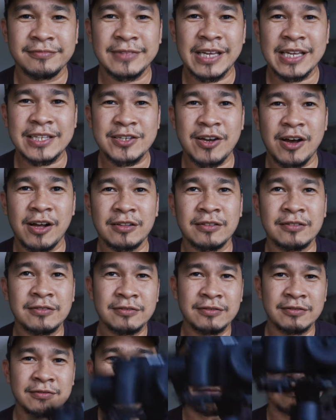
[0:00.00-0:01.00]
That's all.
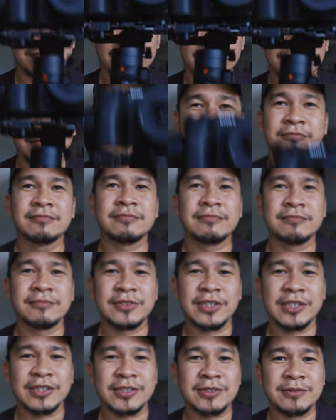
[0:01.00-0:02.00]

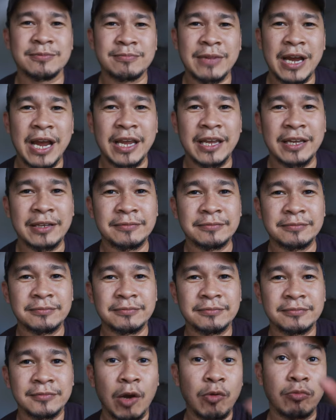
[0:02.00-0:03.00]
Cheers, bye.
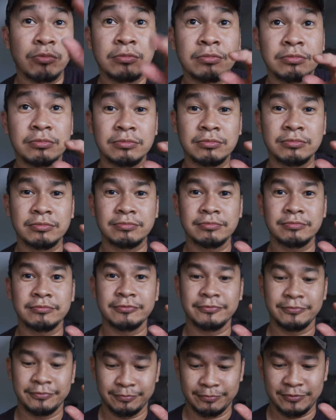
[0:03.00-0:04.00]
Oh,
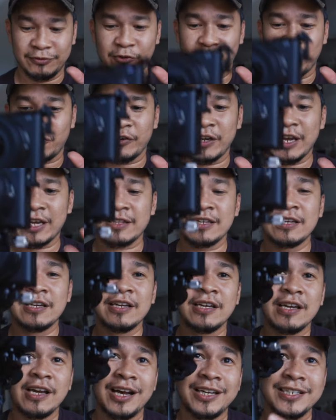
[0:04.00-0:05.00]
before I forget,
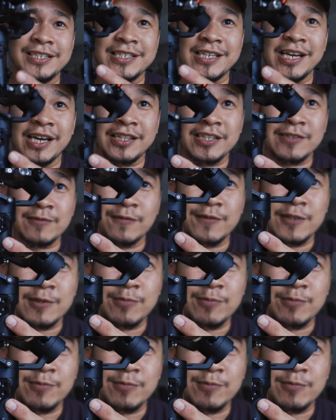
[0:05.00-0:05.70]
I just got this from